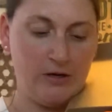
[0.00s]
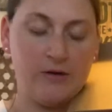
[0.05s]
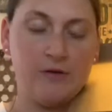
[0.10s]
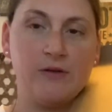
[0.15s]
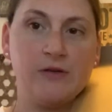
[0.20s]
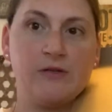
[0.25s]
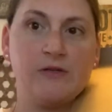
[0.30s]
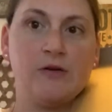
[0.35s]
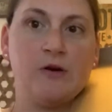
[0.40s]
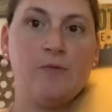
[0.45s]

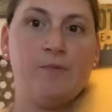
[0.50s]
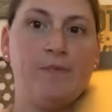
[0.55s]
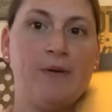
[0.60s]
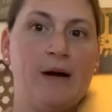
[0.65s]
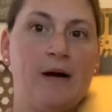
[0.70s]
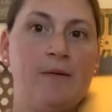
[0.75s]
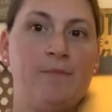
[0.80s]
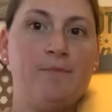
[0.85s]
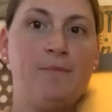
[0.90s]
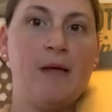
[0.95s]
the soap
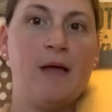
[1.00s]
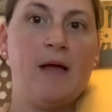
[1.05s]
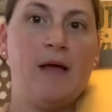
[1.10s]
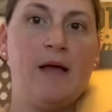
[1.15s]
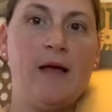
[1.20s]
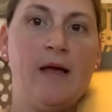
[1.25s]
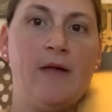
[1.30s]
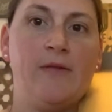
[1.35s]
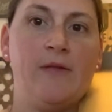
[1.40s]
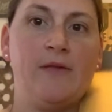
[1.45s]
pump,
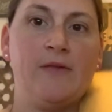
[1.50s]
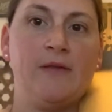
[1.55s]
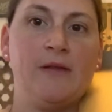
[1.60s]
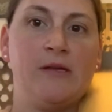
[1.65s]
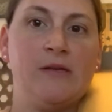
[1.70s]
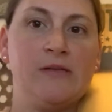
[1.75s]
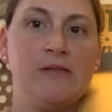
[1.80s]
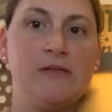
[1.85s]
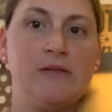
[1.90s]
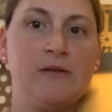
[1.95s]
and then
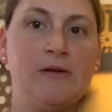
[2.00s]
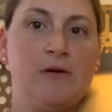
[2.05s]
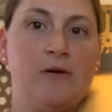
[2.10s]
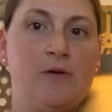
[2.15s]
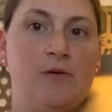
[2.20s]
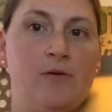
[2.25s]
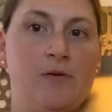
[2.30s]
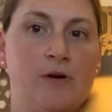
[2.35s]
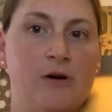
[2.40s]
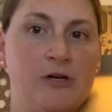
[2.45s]
this
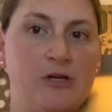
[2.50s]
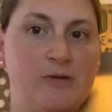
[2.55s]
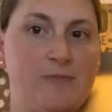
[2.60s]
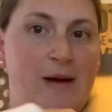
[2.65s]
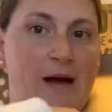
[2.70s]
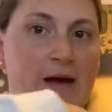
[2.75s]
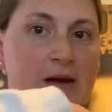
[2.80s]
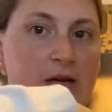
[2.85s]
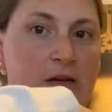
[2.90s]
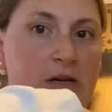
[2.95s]
little orange
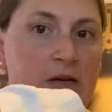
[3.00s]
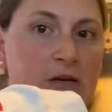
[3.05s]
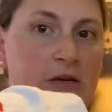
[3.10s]
pack.